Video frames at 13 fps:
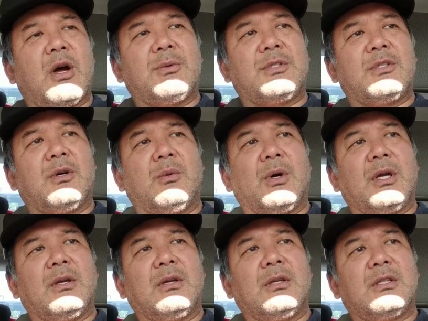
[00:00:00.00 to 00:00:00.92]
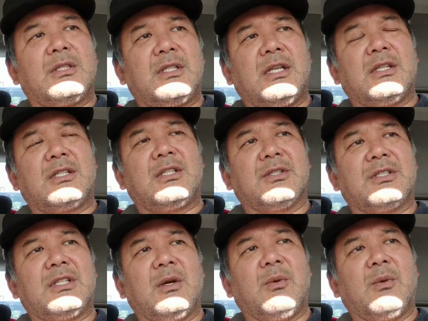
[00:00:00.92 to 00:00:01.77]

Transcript: probably still stay